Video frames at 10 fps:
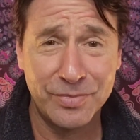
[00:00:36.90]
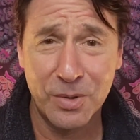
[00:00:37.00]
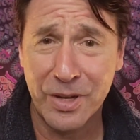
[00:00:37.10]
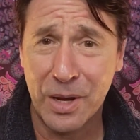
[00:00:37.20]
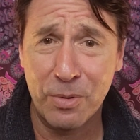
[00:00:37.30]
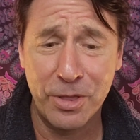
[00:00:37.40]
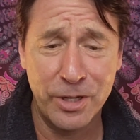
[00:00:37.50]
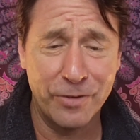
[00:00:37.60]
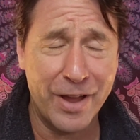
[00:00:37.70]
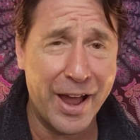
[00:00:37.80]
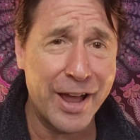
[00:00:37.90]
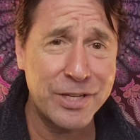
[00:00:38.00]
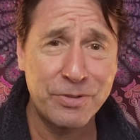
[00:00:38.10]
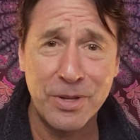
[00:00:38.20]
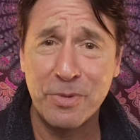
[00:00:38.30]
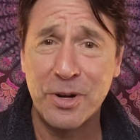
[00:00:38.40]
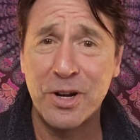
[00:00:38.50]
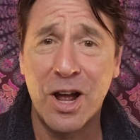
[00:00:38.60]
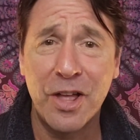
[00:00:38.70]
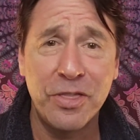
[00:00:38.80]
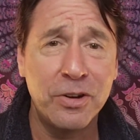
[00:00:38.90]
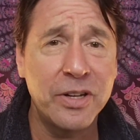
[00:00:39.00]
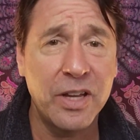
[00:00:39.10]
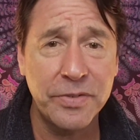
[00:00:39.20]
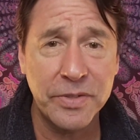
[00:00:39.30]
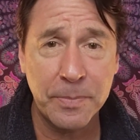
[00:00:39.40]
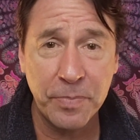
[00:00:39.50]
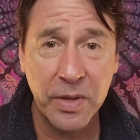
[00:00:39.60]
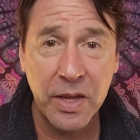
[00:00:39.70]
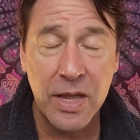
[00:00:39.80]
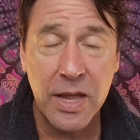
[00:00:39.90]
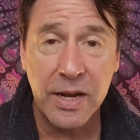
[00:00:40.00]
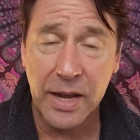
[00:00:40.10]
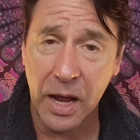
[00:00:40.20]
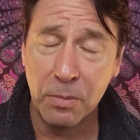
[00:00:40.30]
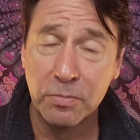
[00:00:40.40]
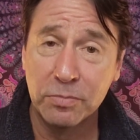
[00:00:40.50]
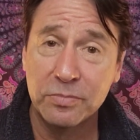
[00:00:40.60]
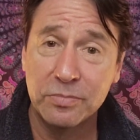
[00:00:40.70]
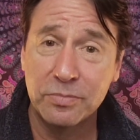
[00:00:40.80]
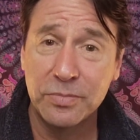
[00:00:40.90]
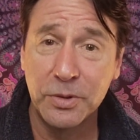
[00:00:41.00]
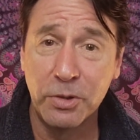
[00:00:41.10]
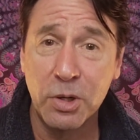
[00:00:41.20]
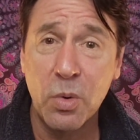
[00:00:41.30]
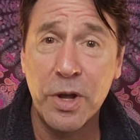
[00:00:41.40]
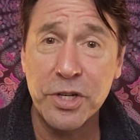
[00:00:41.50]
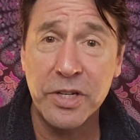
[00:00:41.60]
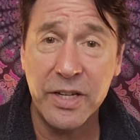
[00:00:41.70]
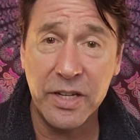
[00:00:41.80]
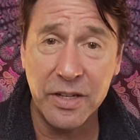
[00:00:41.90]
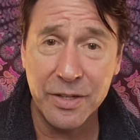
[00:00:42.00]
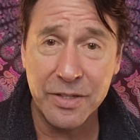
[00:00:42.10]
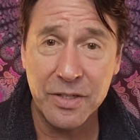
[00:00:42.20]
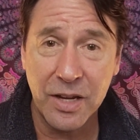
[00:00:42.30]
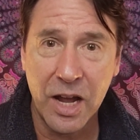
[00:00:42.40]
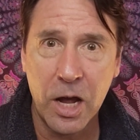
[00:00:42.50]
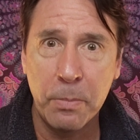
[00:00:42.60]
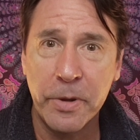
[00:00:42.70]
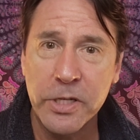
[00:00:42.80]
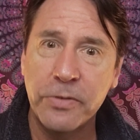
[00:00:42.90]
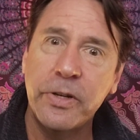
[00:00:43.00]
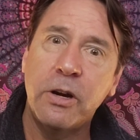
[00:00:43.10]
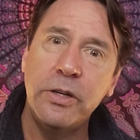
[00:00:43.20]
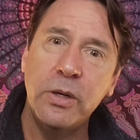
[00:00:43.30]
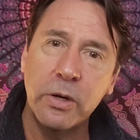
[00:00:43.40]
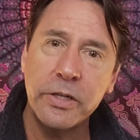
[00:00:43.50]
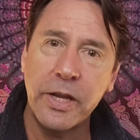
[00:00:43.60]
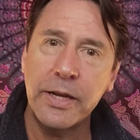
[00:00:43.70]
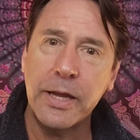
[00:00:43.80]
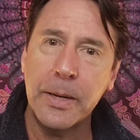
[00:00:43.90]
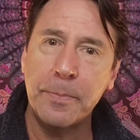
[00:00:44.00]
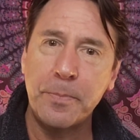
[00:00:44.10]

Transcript: Okay, whether you've asked for them or not, they're gifts. Now, the real question is, how much of it are you going to take in?